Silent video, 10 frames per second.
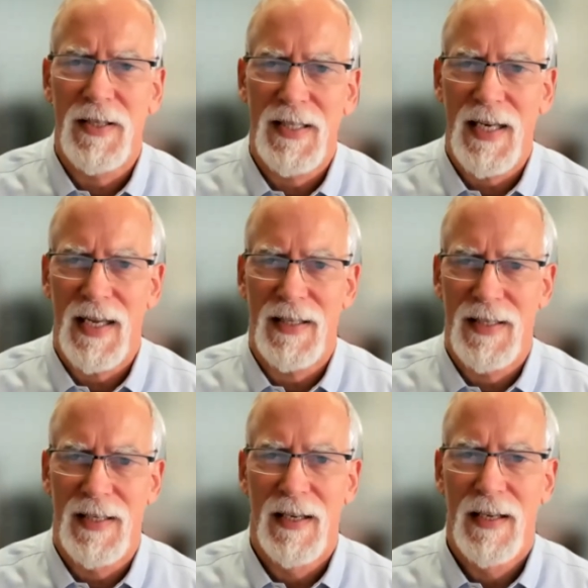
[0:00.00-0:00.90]

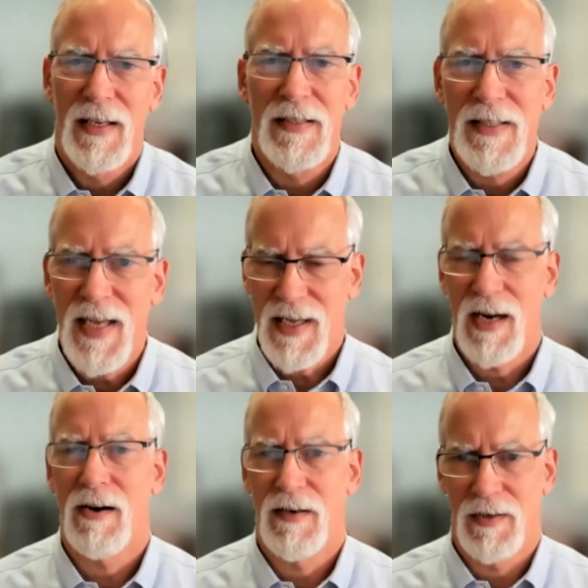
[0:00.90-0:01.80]
sense is take
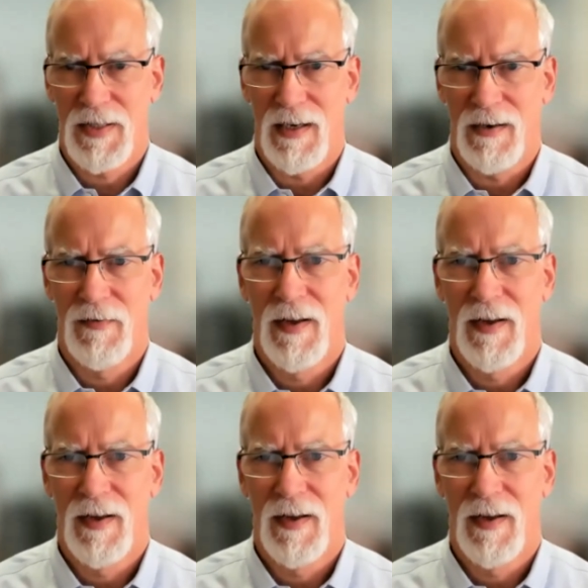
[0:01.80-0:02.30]
care of yourself.